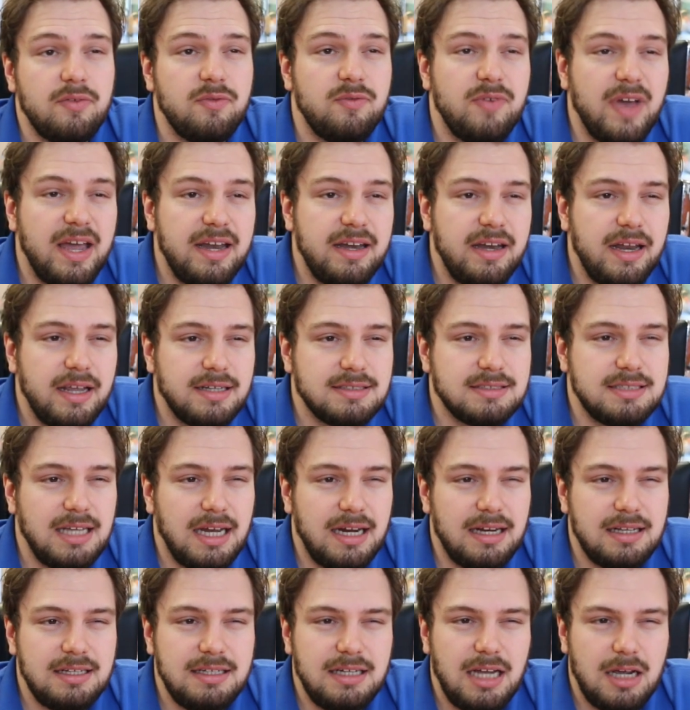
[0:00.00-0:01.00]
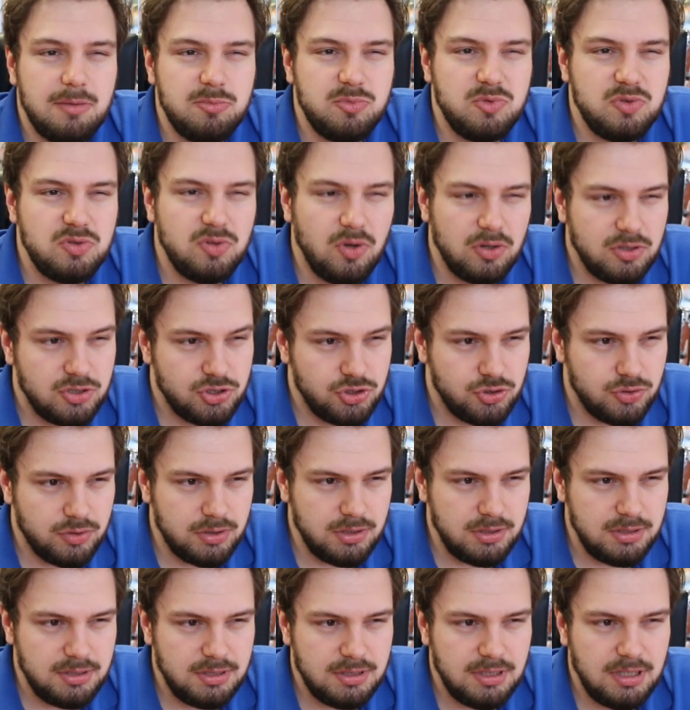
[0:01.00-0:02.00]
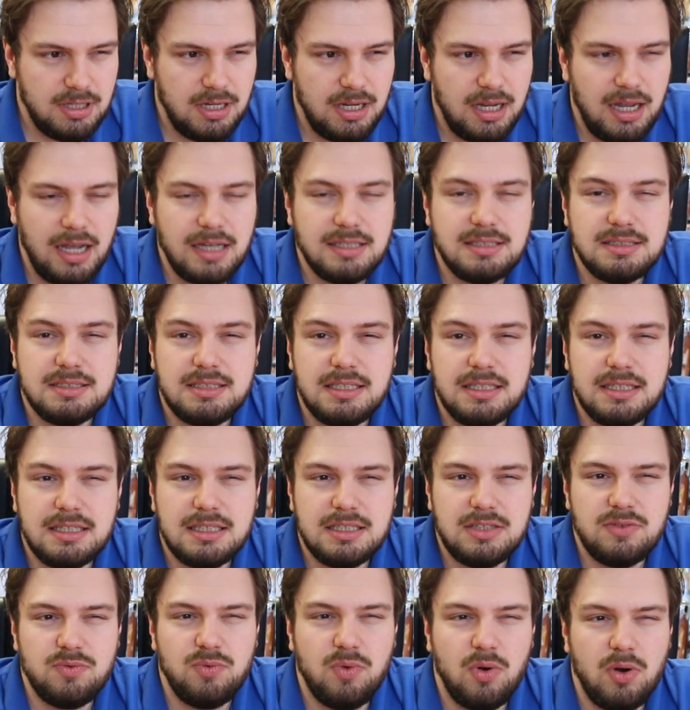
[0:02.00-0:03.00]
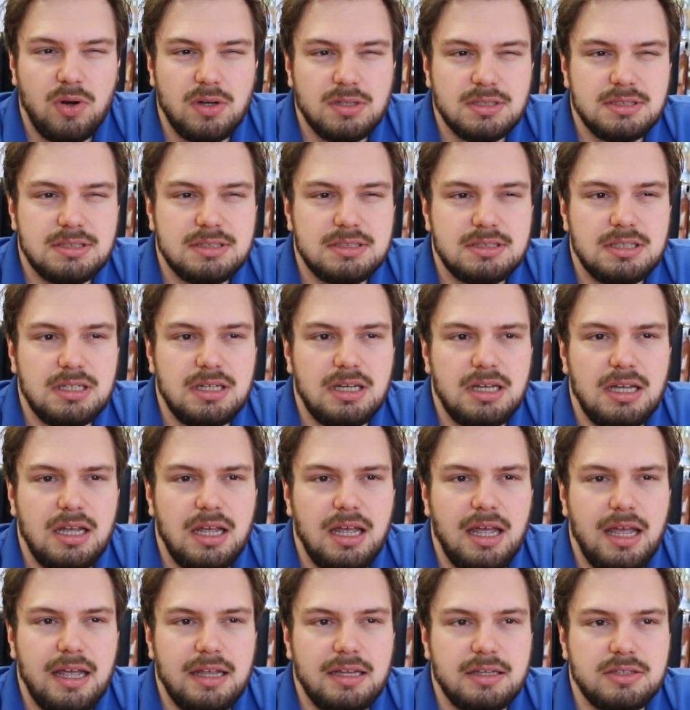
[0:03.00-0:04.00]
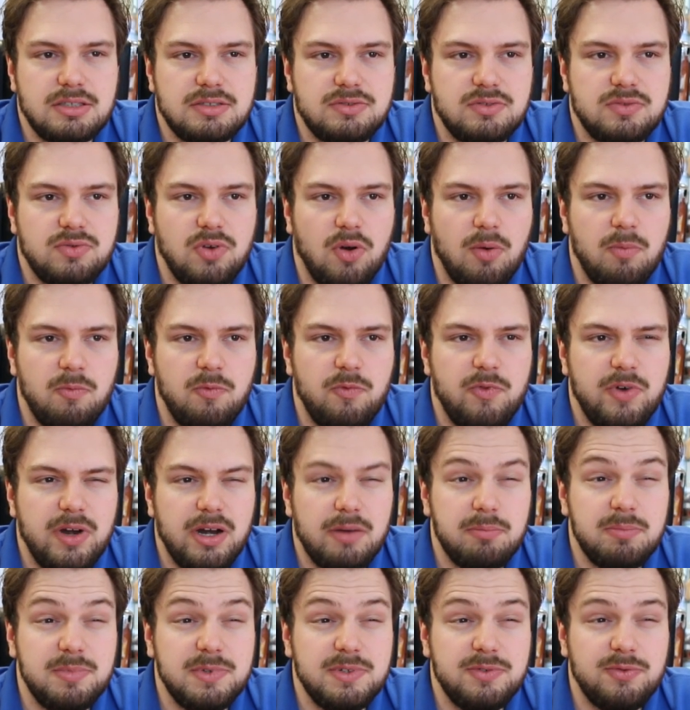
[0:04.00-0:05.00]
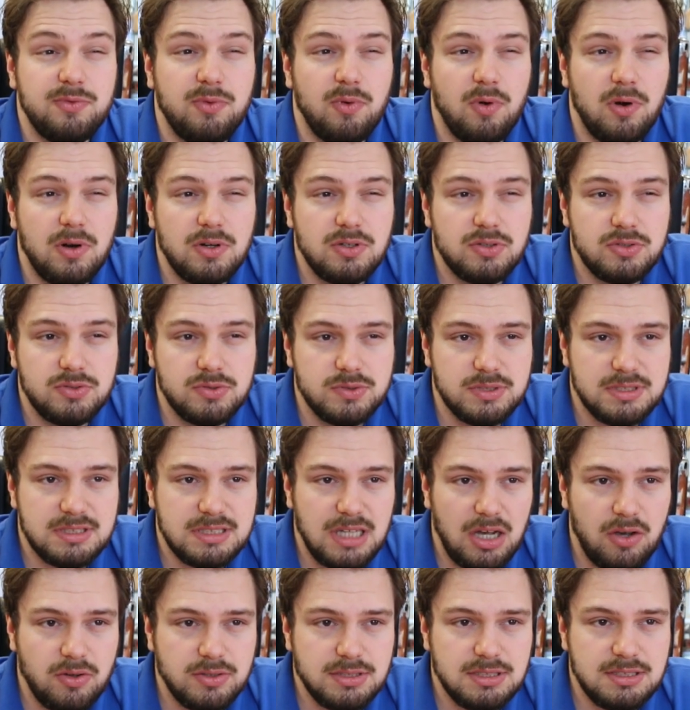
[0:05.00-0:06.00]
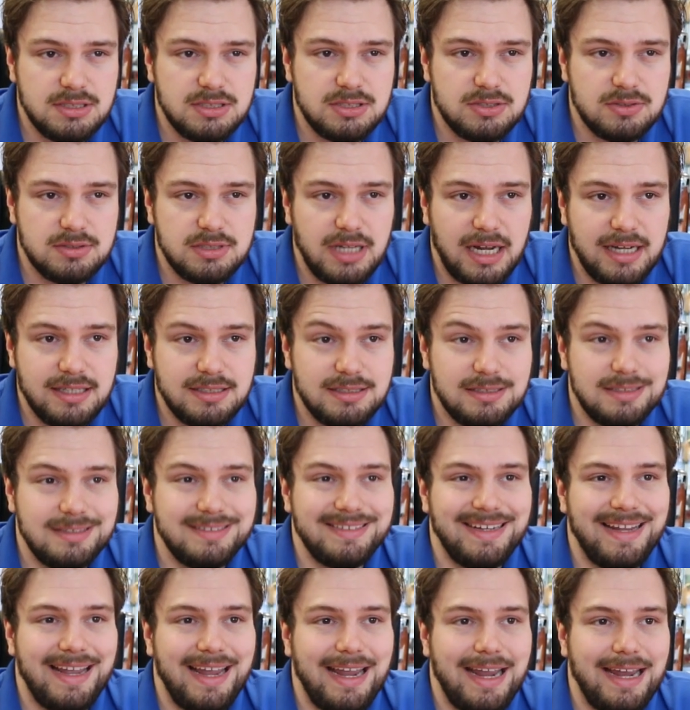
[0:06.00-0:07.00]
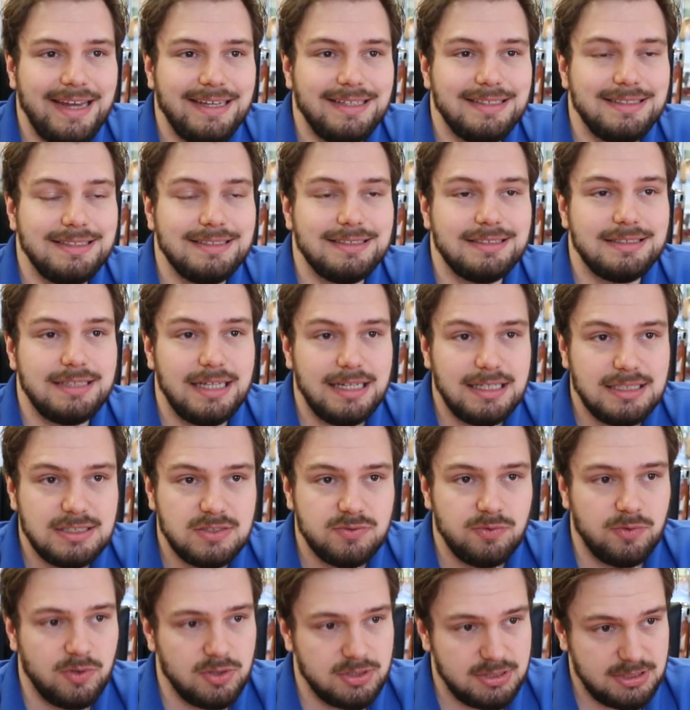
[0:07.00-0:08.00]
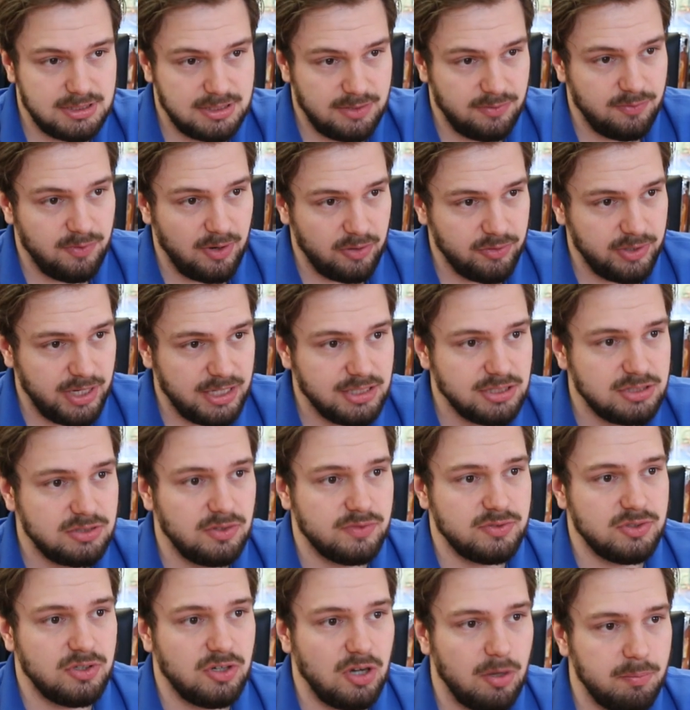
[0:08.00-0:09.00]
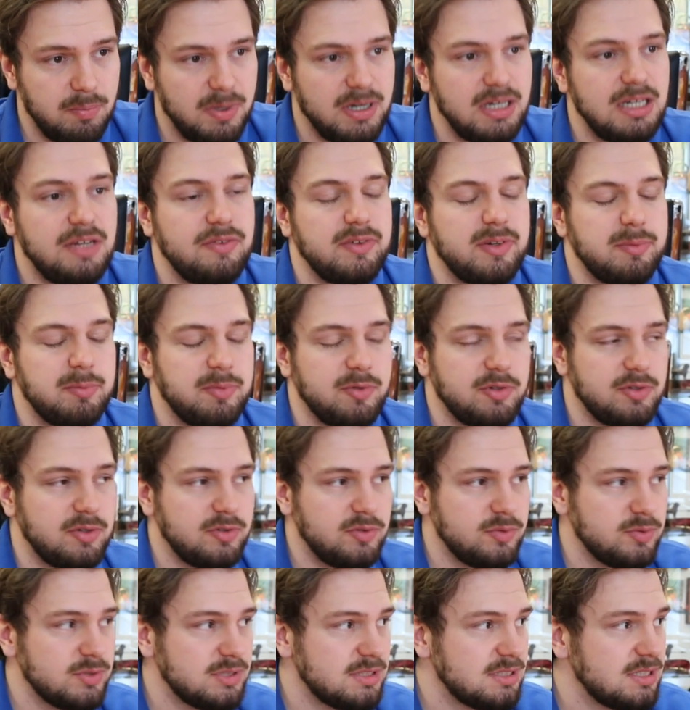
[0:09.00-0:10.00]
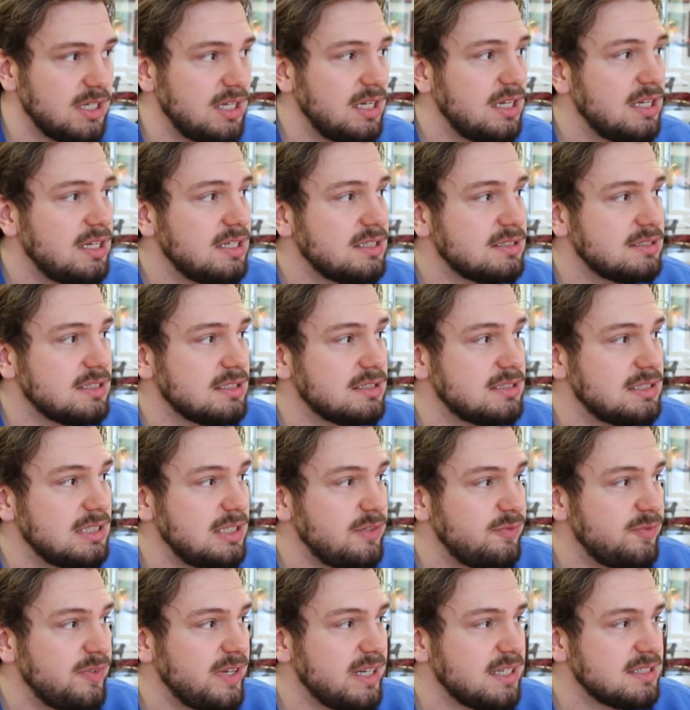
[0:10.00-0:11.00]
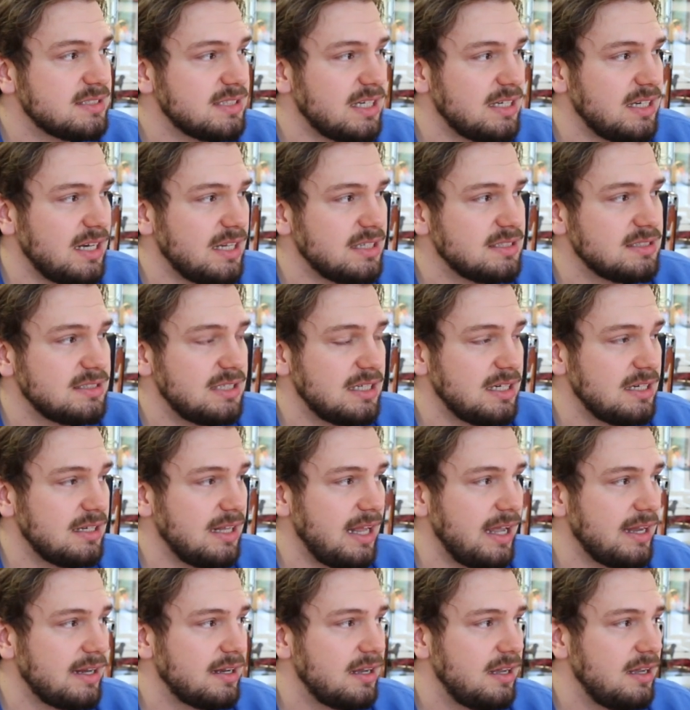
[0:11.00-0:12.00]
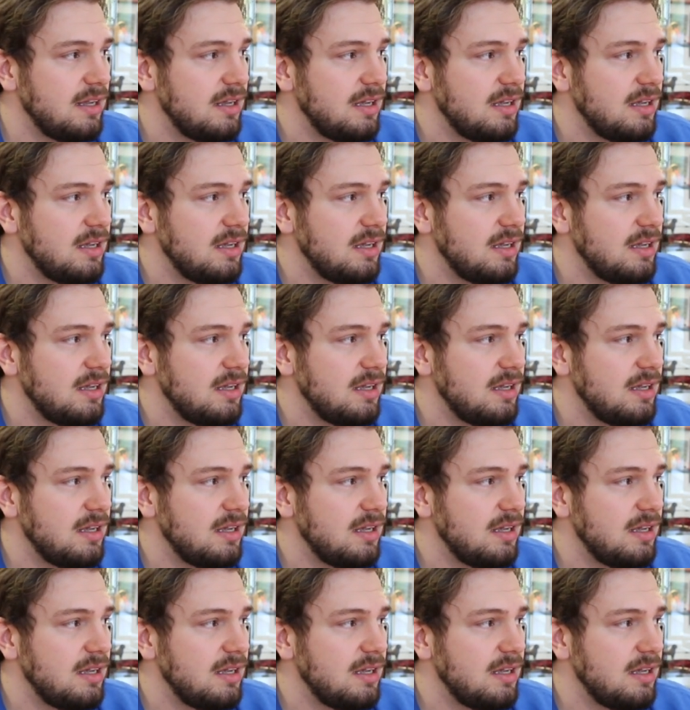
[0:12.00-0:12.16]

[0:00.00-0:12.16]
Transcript: When exactly, I'm not sure. I think it was somewhere before 2000, so 1986 was the foundation of the company. We produced the Zieh-Fix, and I think like